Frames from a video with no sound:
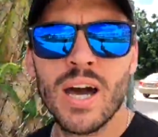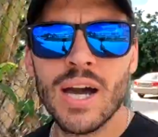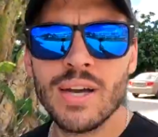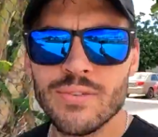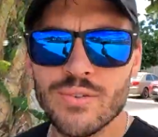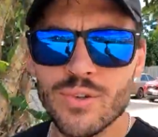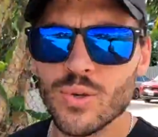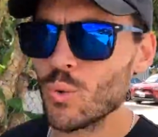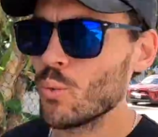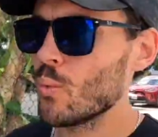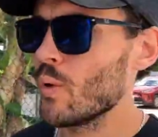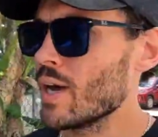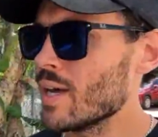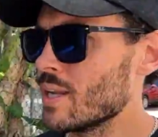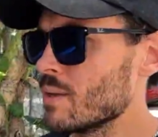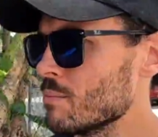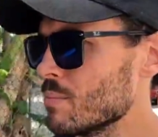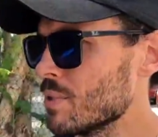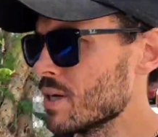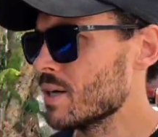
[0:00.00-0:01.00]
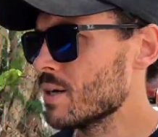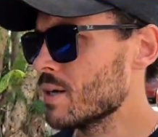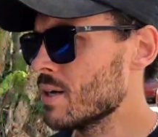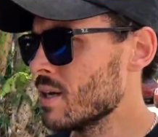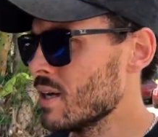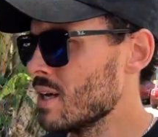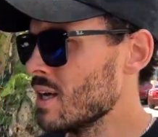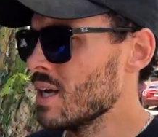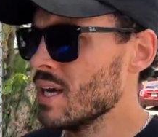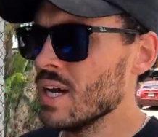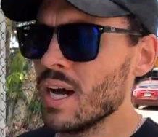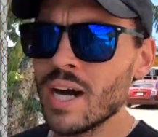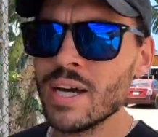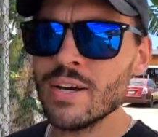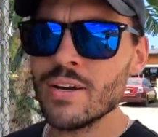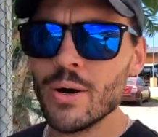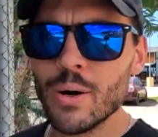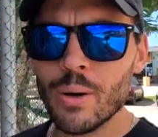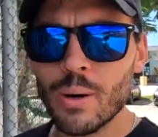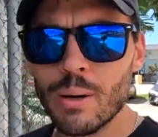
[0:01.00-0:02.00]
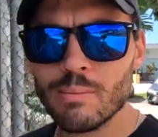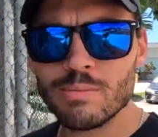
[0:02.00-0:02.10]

I don't know when, but I don't know.